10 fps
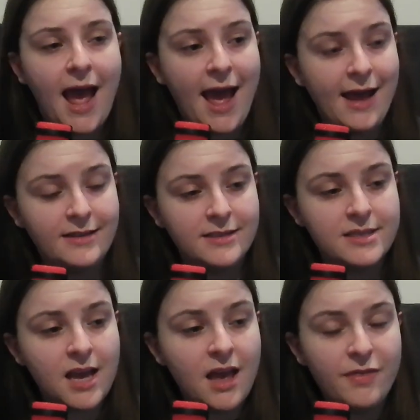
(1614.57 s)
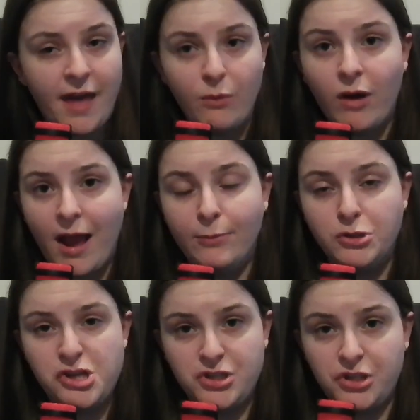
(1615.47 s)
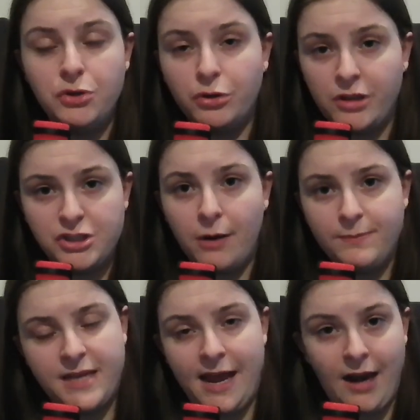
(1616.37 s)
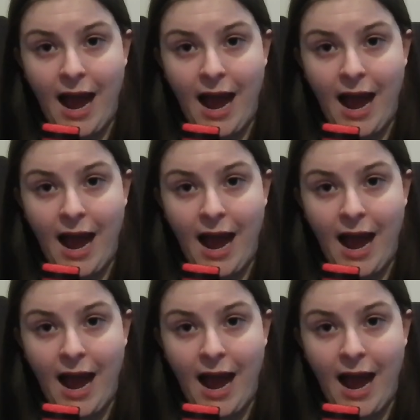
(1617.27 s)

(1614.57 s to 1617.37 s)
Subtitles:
and they were able to secure the top 10